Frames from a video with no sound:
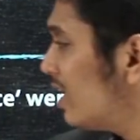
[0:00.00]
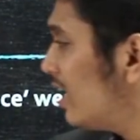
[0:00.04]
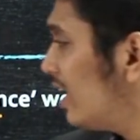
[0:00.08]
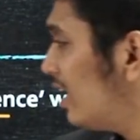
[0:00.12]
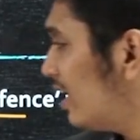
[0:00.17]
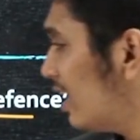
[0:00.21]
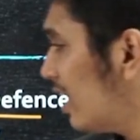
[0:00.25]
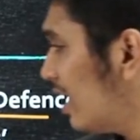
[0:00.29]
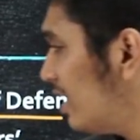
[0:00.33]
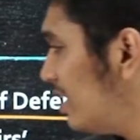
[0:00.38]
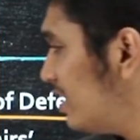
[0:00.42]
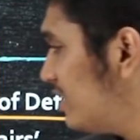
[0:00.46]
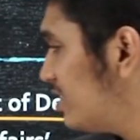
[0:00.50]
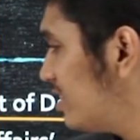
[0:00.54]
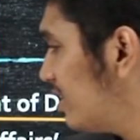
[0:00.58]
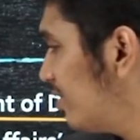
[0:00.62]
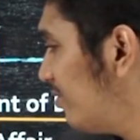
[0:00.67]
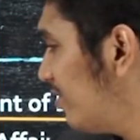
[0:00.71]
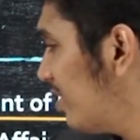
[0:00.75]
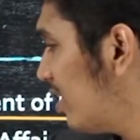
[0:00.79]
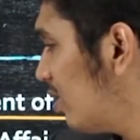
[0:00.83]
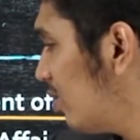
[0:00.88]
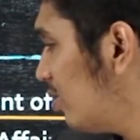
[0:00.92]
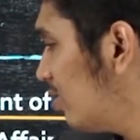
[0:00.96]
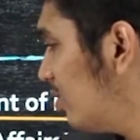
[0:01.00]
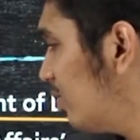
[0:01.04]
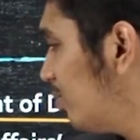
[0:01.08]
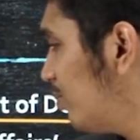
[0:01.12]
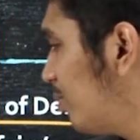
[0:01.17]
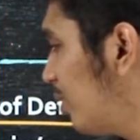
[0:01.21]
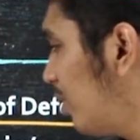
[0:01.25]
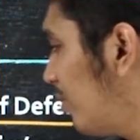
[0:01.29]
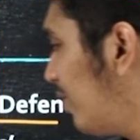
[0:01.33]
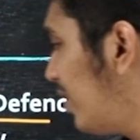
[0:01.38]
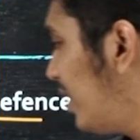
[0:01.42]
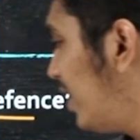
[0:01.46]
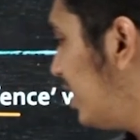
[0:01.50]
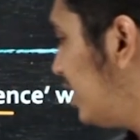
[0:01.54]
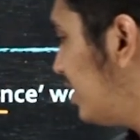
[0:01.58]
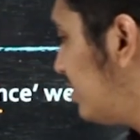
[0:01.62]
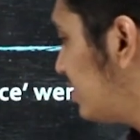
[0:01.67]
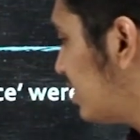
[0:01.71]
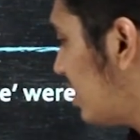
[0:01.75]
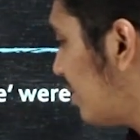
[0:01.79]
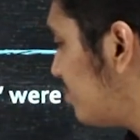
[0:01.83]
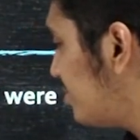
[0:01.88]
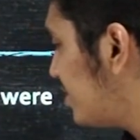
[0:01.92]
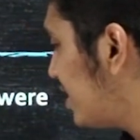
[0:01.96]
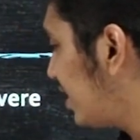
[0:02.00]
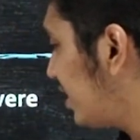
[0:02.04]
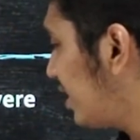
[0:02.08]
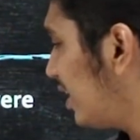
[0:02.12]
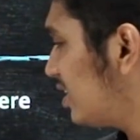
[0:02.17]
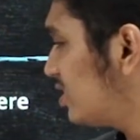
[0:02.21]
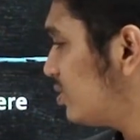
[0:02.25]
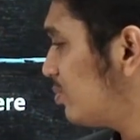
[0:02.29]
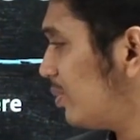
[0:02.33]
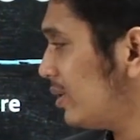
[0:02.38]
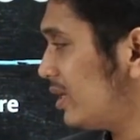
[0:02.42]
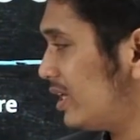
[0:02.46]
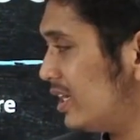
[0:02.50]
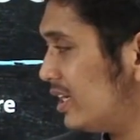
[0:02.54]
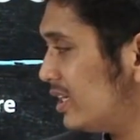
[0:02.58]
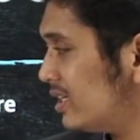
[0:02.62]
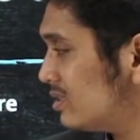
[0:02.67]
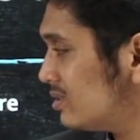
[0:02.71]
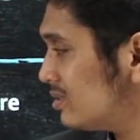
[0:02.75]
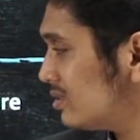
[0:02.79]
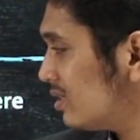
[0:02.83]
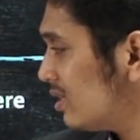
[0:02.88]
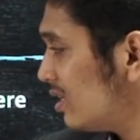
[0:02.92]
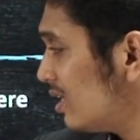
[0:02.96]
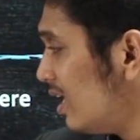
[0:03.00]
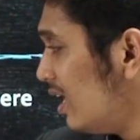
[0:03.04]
In addition, we have provided subject expertise.